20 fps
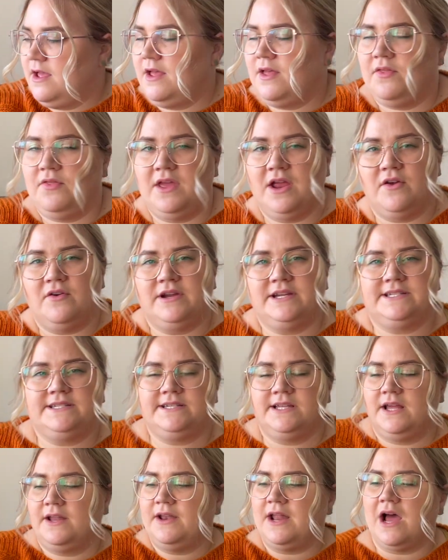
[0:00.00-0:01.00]
There
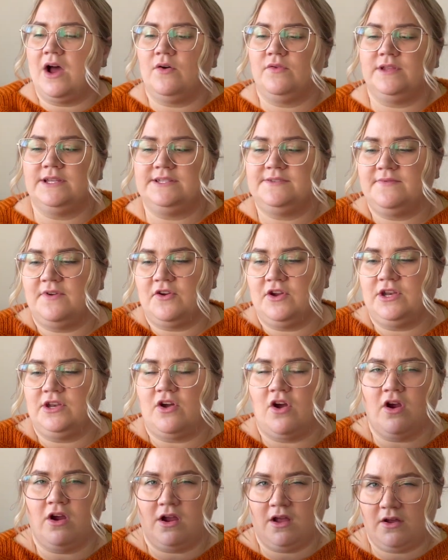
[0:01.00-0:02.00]
is now this very
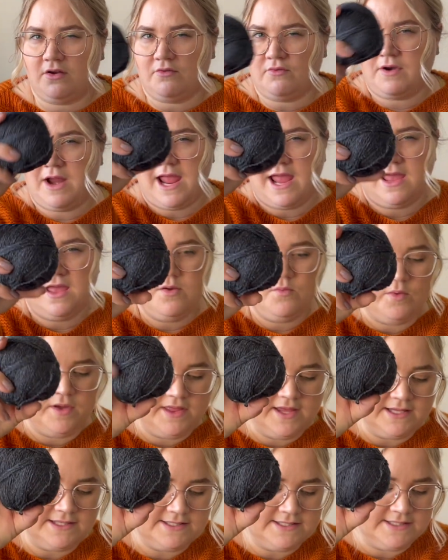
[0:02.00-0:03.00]
dark gray with
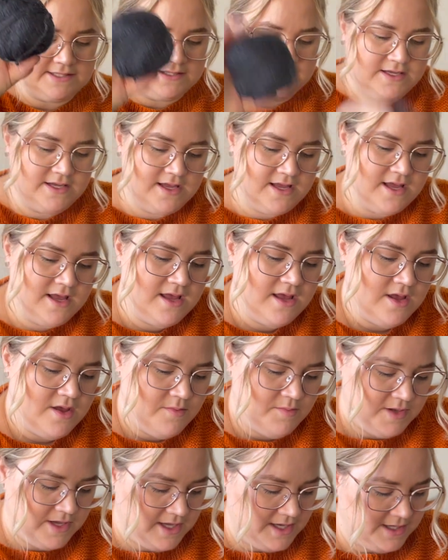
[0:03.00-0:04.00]
it,
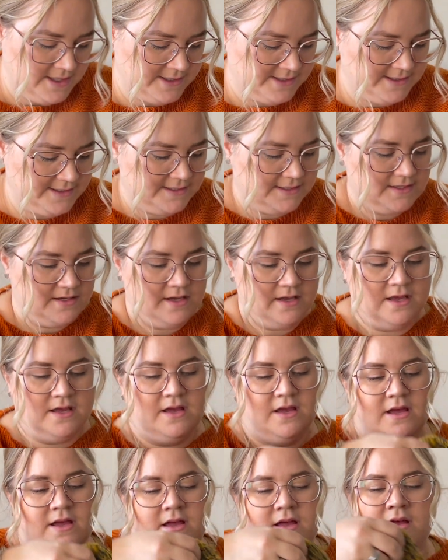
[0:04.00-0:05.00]
because
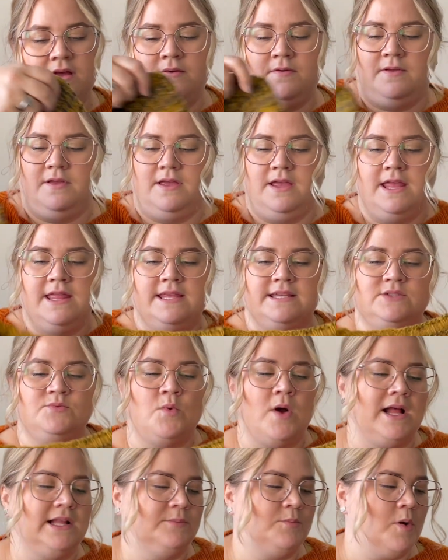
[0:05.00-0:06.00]
in this
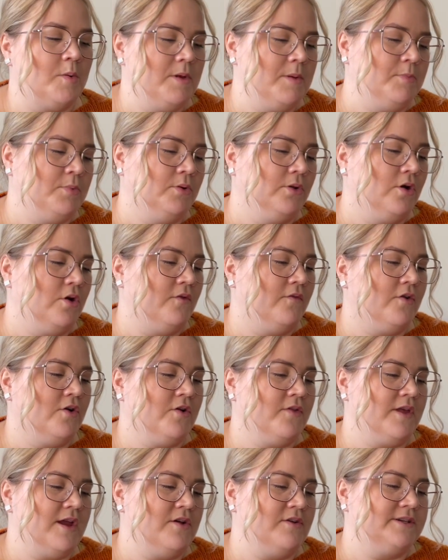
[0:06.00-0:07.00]
Wild Poppy
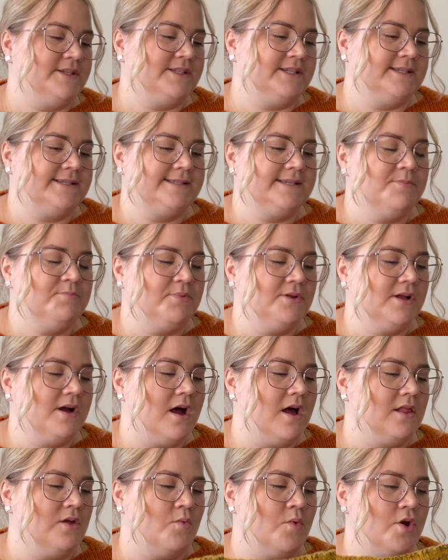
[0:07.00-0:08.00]
Pullover, there is this simple
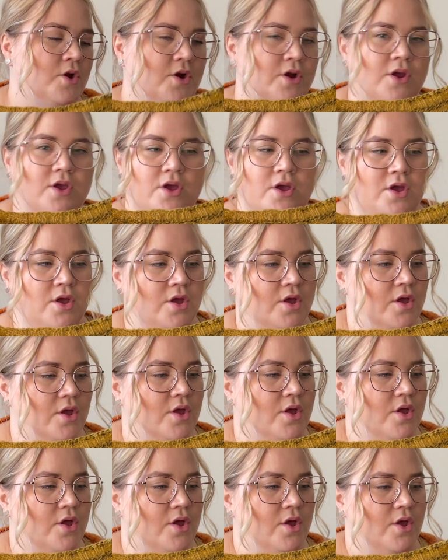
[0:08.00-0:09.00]
color work,
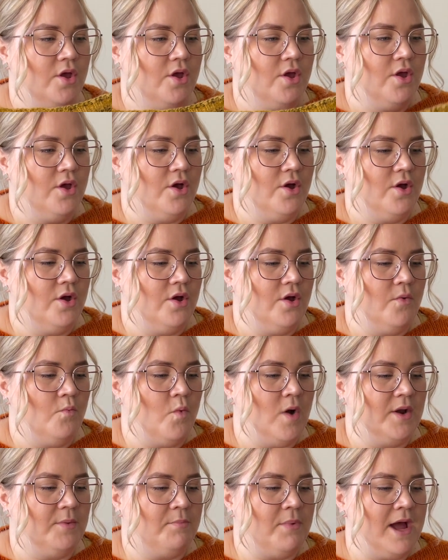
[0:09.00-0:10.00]

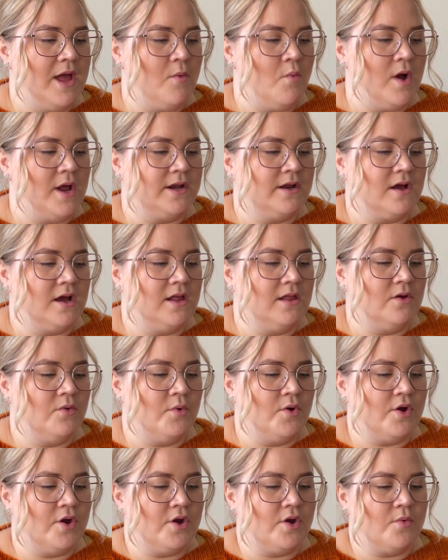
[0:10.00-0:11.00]
one by one color
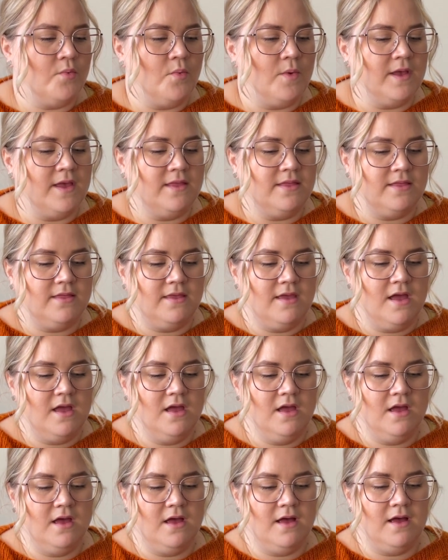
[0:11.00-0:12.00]
work with
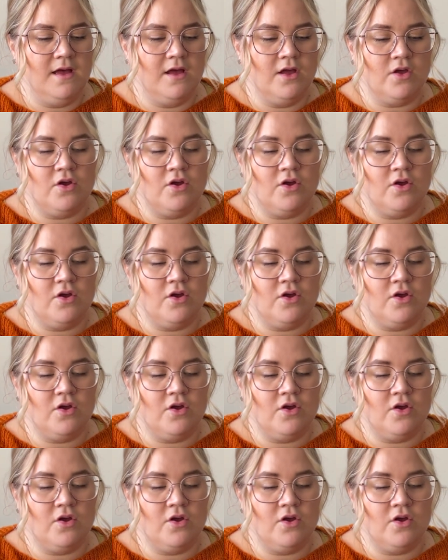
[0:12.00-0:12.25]
a